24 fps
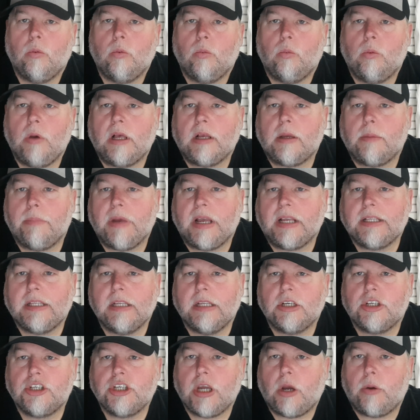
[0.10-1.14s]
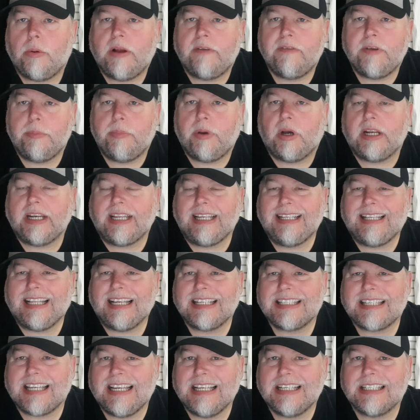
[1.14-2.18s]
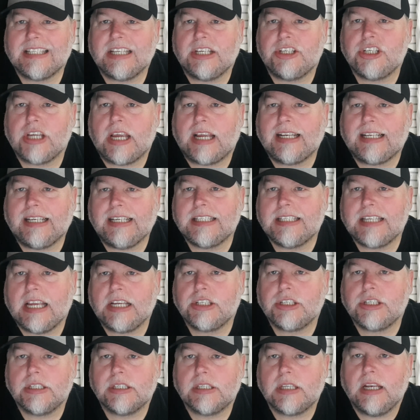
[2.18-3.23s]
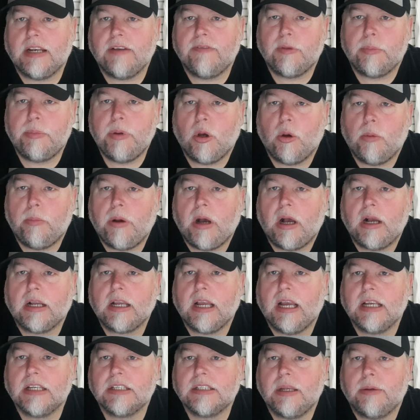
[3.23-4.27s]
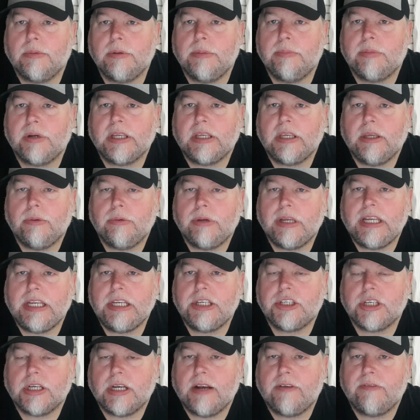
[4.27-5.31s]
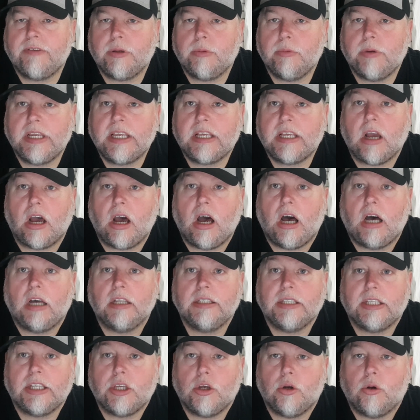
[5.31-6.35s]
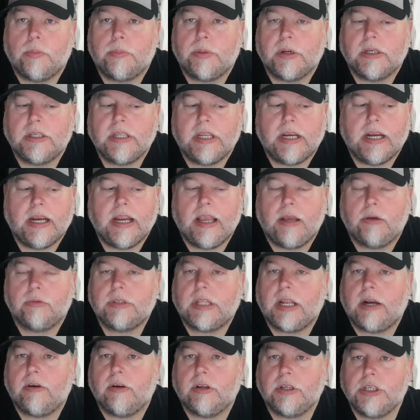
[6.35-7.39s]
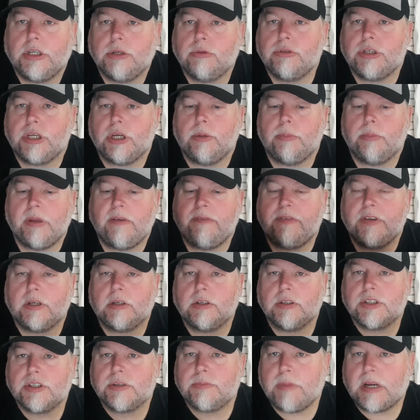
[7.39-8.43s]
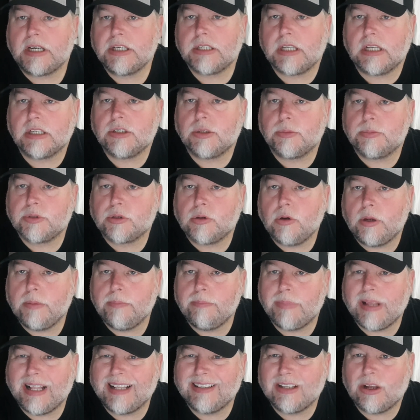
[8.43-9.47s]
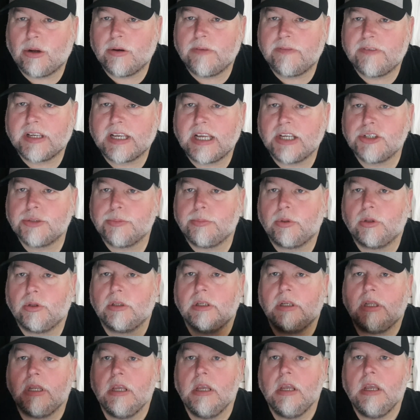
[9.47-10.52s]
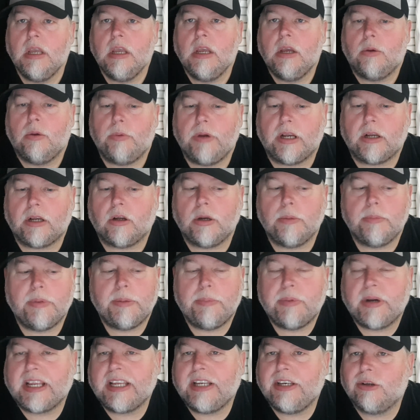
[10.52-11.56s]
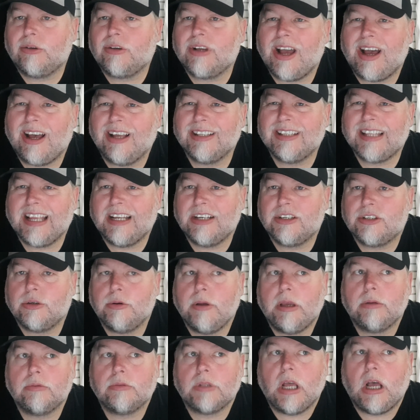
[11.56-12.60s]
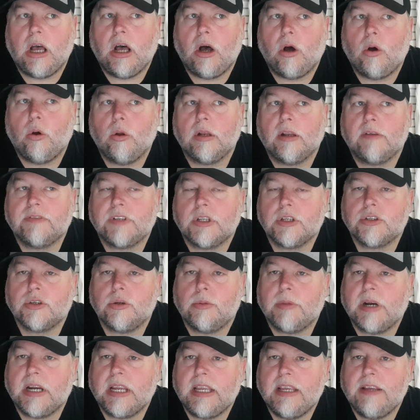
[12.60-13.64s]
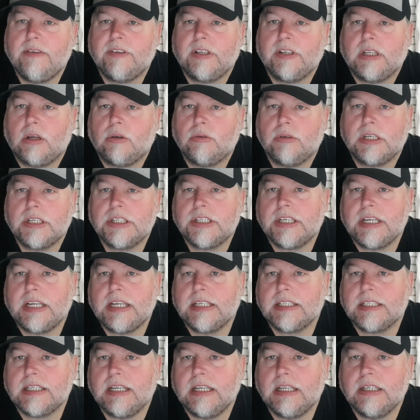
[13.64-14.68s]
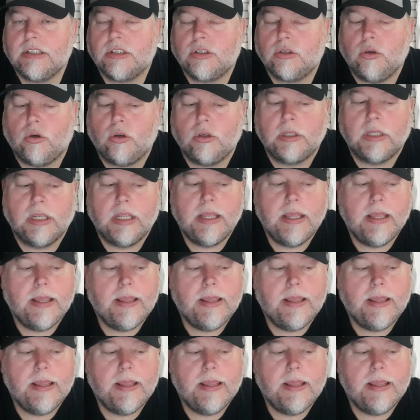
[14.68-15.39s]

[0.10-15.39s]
Welcome back to the show, everybody. This is the Shankly Sessions, the Liverpool podcast that we bring you each and every week on the upper tier out there on YouTube. If you could smash that subscribe and bell notification button, we are going to be bringing you content throughout the whole of the summer, even though the season is done.